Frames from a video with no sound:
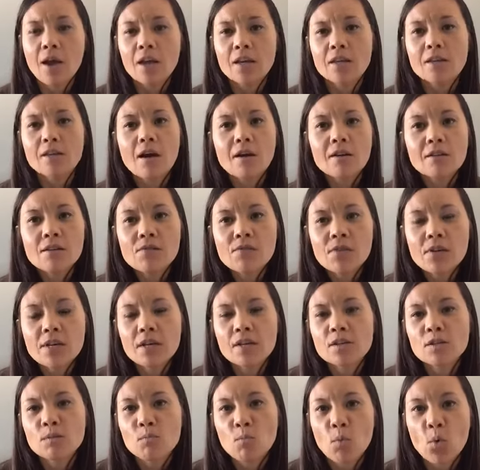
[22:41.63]
Young Living
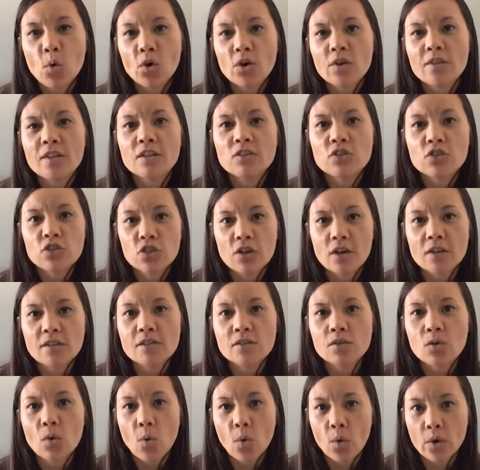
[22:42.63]
is more than
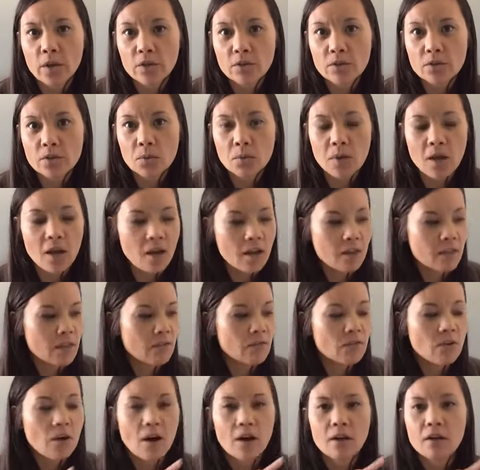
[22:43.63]
just oils, okay?
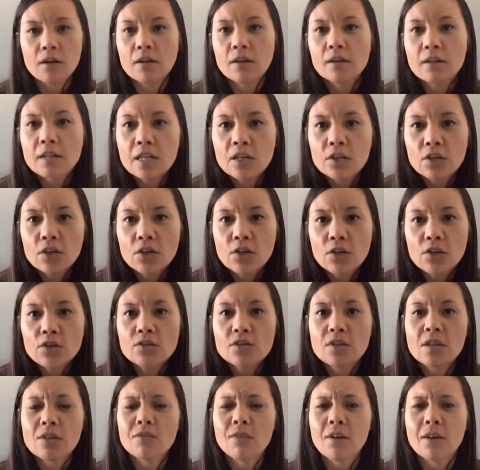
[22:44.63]
They've got cleaners,
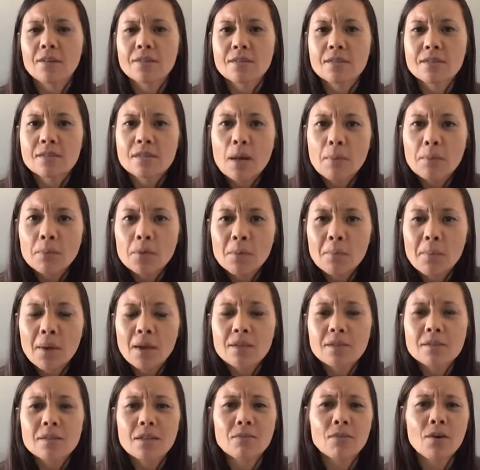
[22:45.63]
they've got
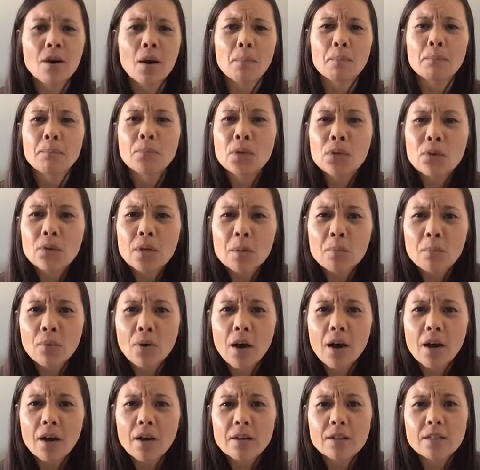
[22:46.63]
supplements, they've got beauty
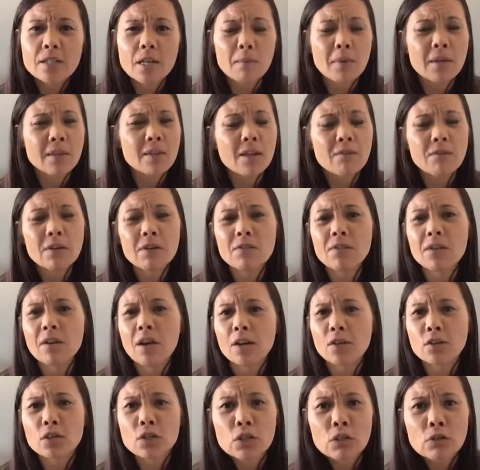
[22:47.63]
products. I mean, they've even
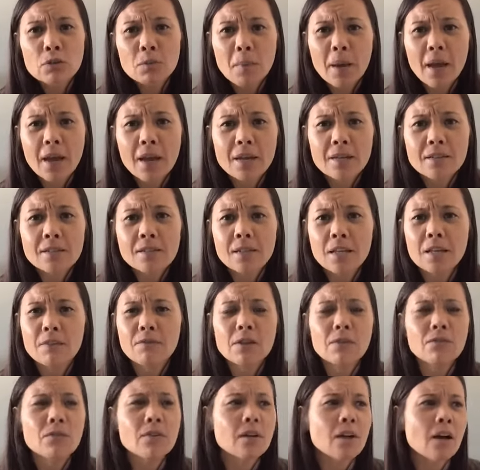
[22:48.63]
got toothpaste, they've
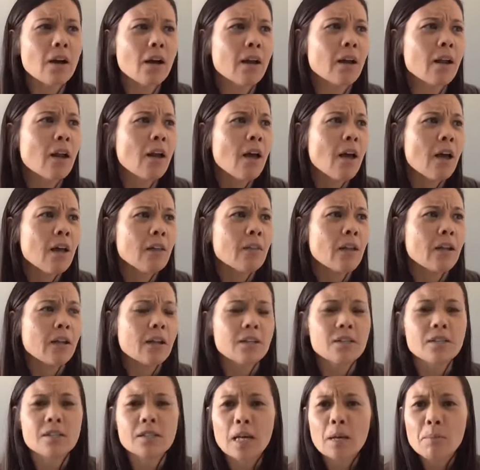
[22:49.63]
even got like
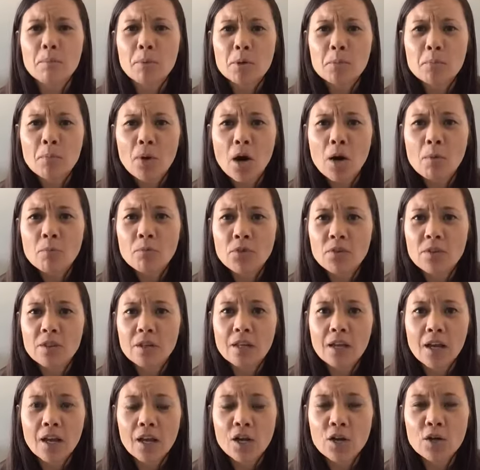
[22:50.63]
a diaper balm for the
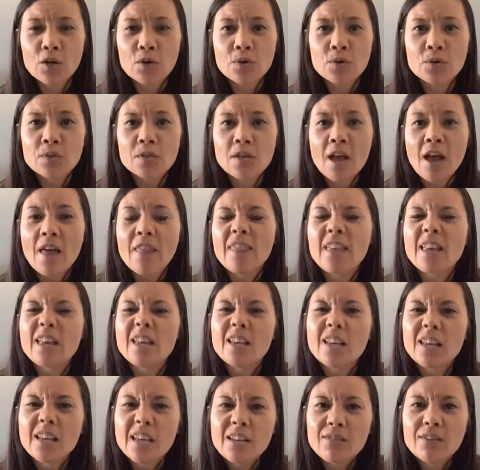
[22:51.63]
kiddos. They
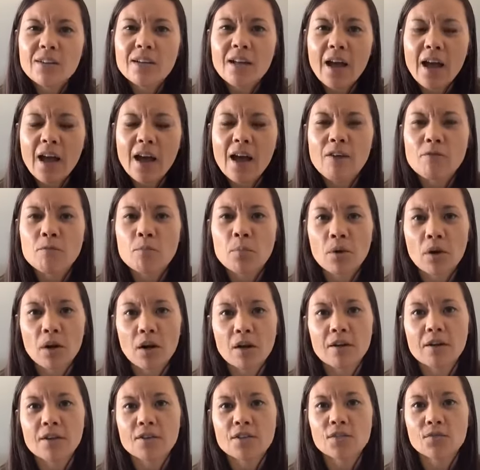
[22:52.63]
even have
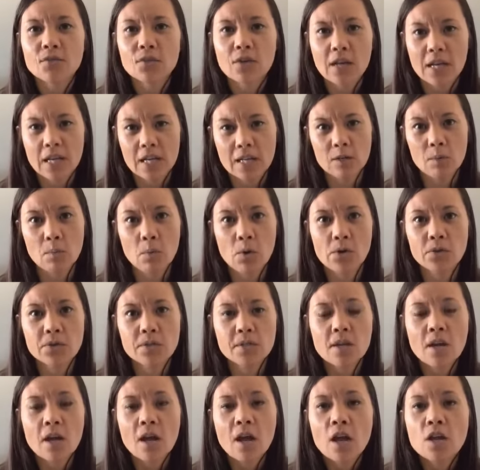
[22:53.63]
products for
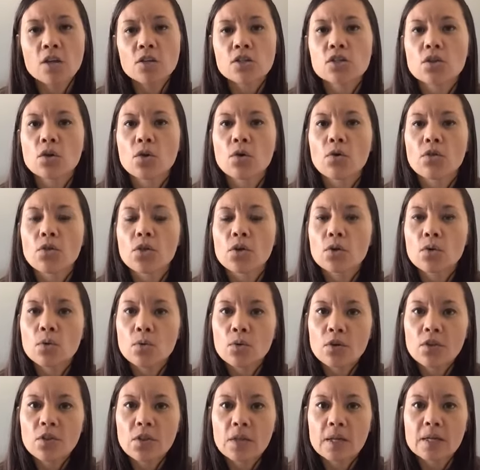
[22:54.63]
animals. So the
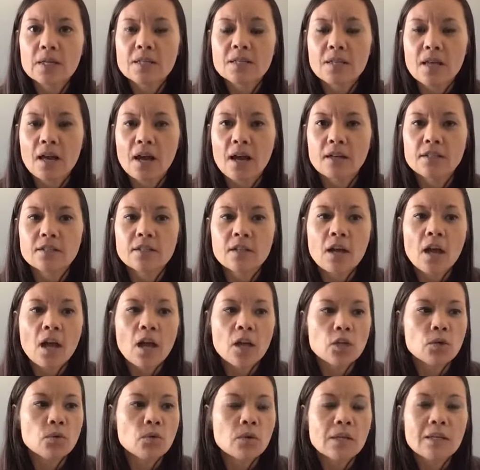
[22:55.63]
cool thing is that
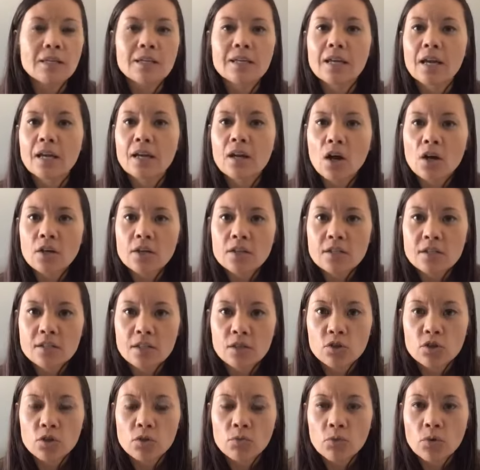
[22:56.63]
you can get on
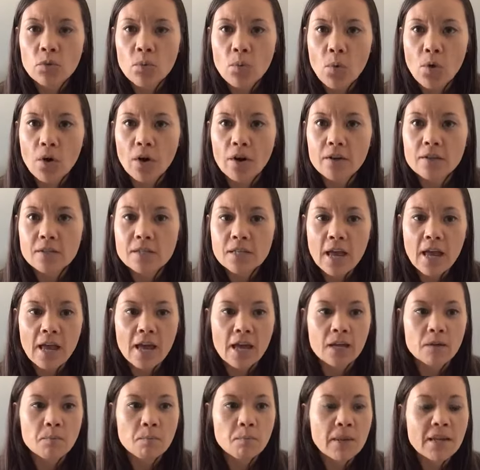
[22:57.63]
Essential Rewards
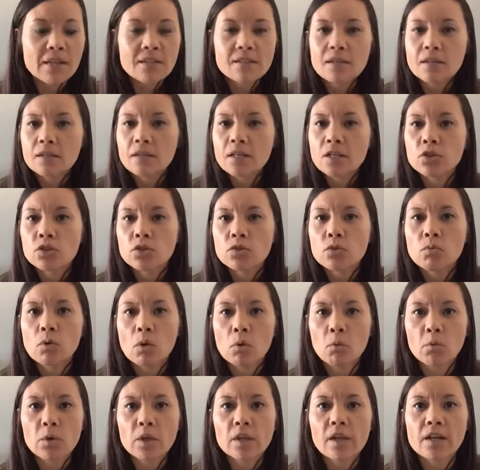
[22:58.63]
and basically do
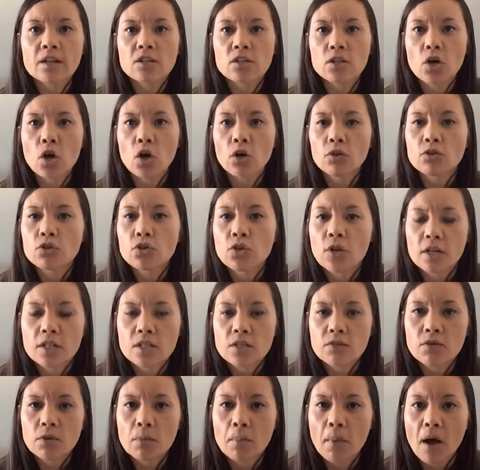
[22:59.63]
what we like to call
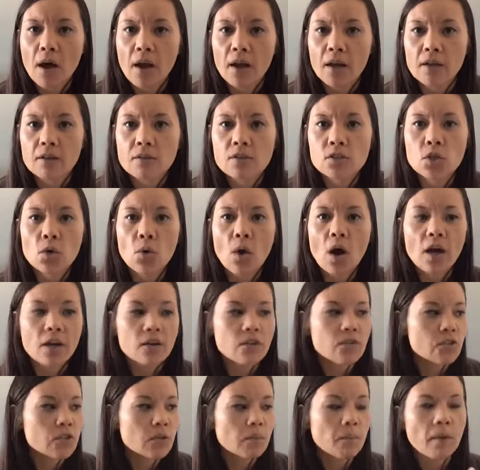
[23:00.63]
transfer buying. So I
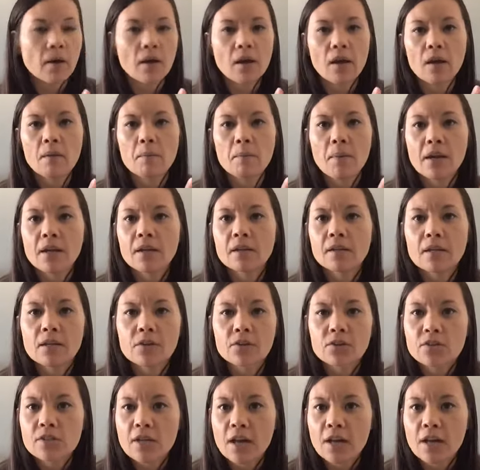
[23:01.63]
used to buy my cleaners